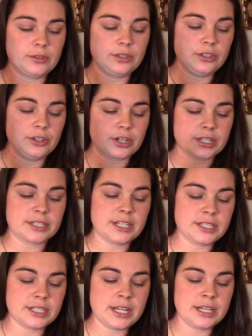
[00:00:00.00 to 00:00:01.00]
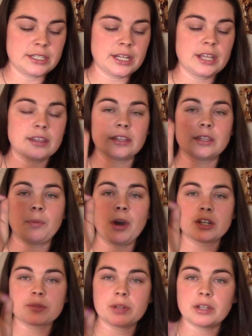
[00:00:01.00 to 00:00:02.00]
you're consistent, that the
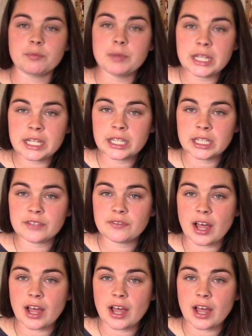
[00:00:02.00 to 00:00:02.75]
punishment immediately